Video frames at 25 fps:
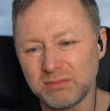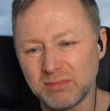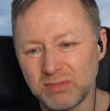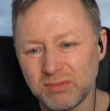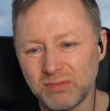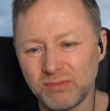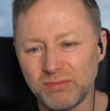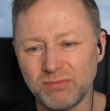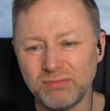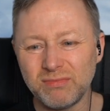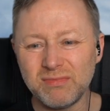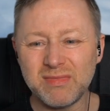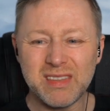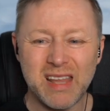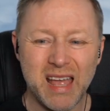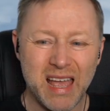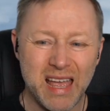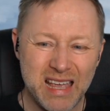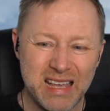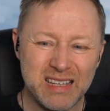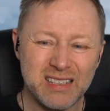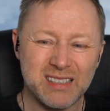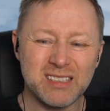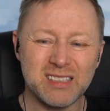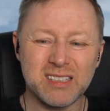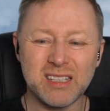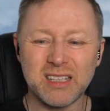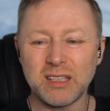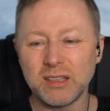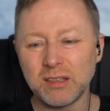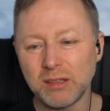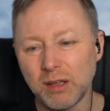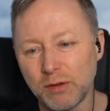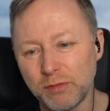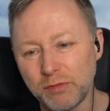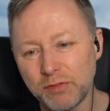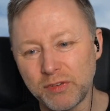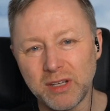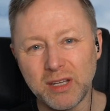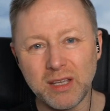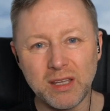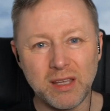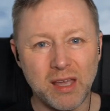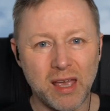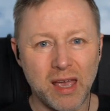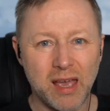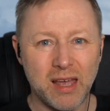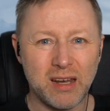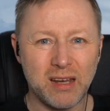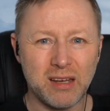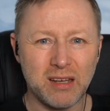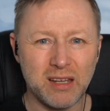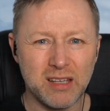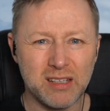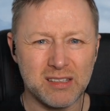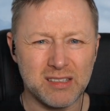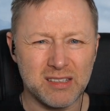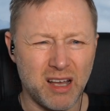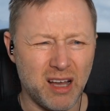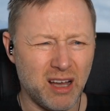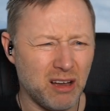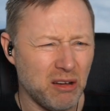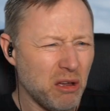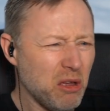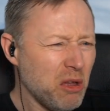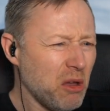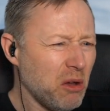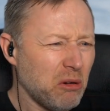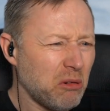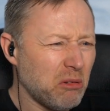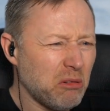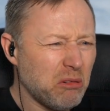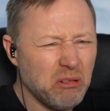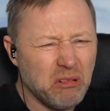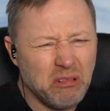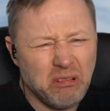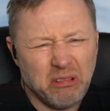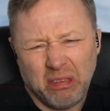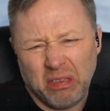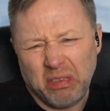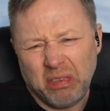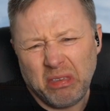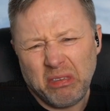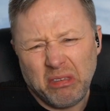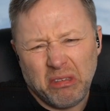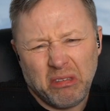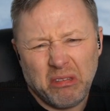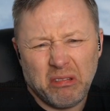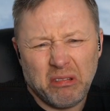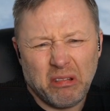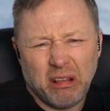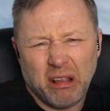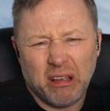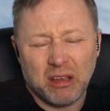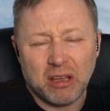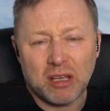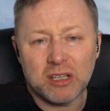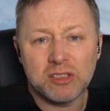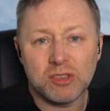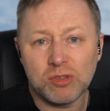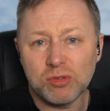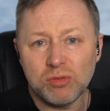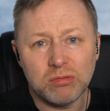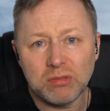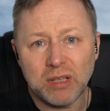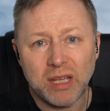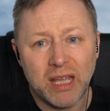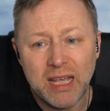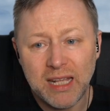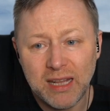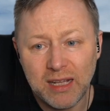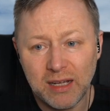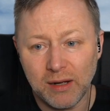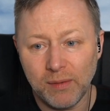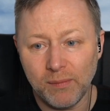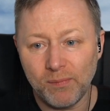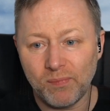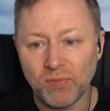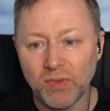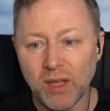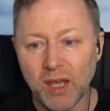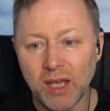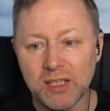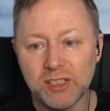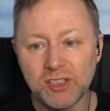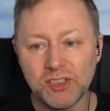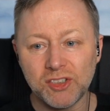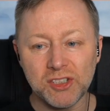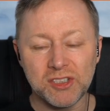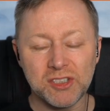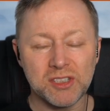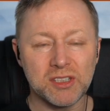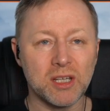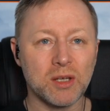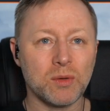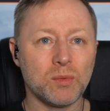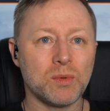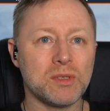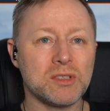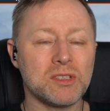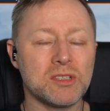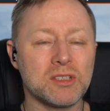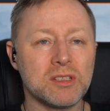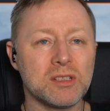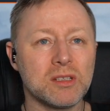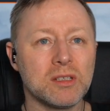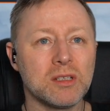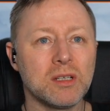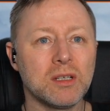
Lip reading: nice and loving and caring. He's like, oh, that he's not like that. It's just that it was,